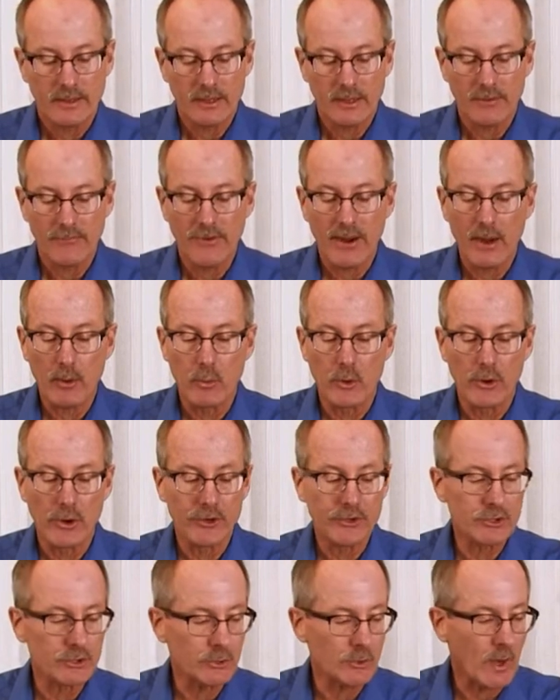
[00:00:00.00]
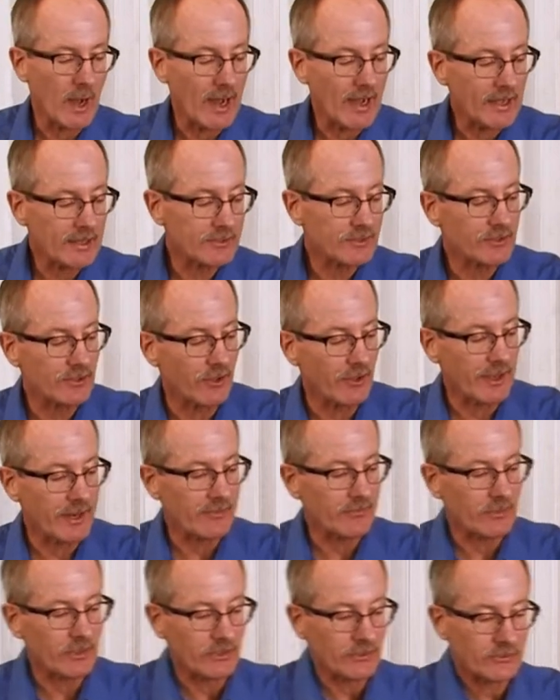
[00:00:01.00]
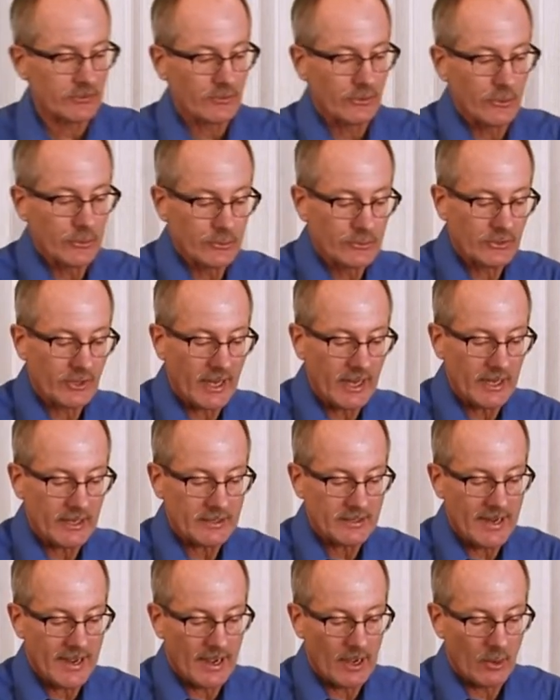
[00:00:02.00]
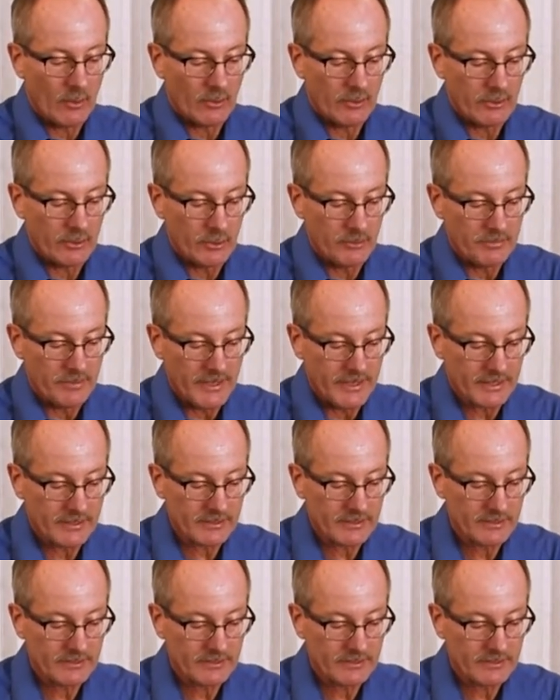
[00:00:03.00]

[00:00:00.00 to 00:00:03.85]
If I were to oscillate this sluice gate now a little bit